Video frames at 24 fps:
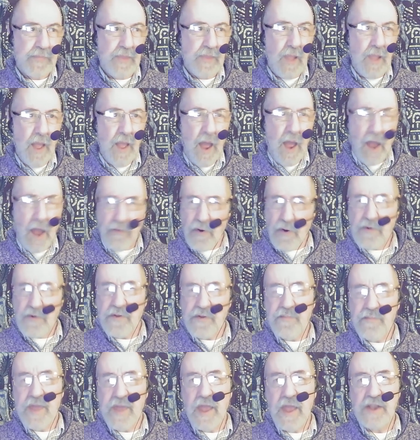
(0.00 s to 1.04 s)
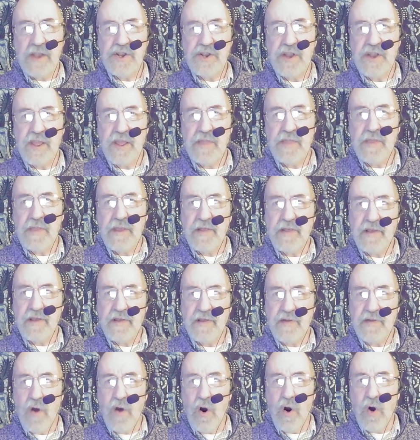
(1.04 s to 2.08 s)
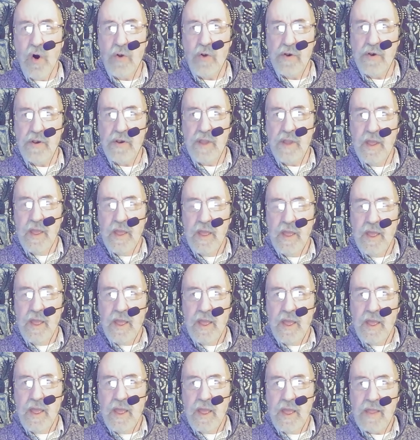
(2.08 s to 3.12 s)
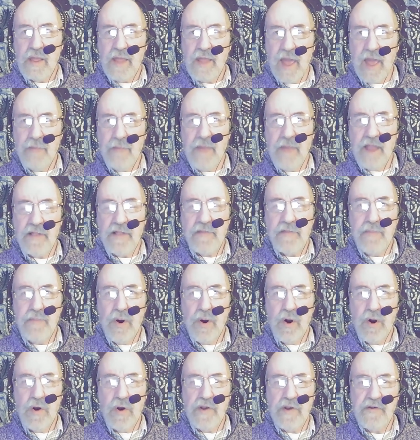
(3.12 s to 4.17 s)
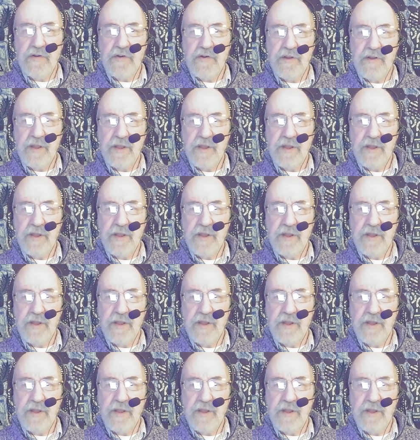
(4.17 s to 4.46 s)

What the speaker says: I wrote a PhD thesis on gay men's poetry.